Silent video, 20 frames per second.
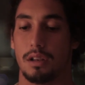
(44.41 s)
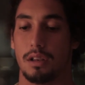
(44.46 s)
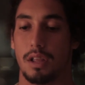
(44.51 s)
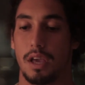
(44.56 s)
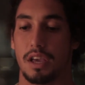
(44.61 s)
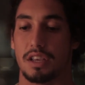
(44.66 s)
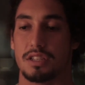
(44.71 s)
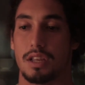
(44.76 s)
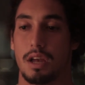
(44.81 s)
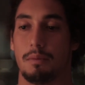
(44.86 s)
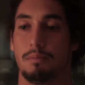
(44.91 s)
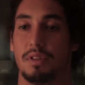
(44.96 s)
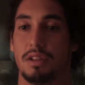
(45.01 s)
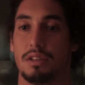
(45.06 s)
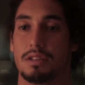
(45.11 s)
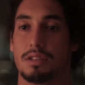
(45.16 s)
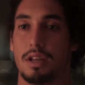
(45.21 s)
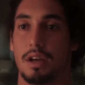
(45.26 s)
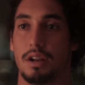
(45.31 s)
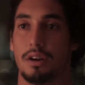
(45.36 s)

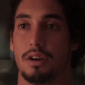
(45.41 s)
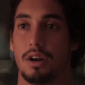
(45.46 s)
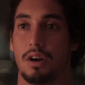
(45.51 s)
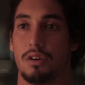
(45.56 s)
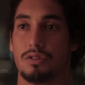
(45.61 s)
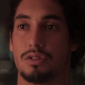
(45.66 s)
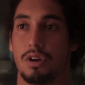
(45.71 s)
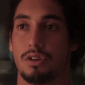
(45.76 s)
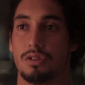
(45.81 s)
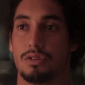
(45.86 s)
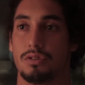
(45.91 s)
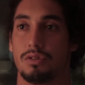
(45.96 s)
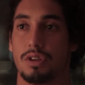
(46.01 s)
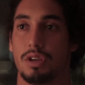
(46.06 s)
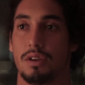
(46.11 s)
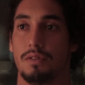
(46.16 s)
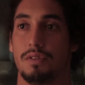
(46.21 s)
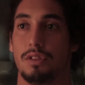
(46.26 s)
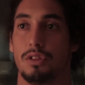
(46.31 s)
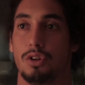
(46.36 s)
acceptance letter I was also
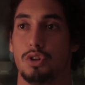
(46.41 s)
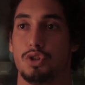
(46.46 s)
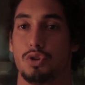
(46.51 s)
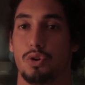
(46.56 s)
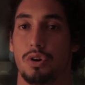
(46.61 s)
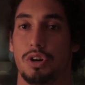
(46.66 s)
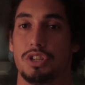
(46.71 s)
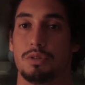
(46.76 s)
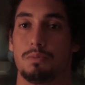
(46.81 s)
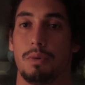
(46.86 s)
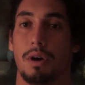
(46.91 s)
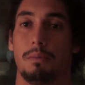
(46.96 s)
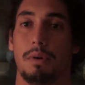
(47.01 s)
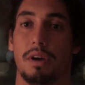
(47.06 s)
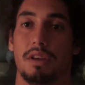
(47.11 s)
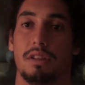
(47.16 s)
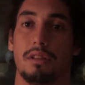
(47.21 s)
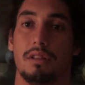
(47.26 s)
given the choice by my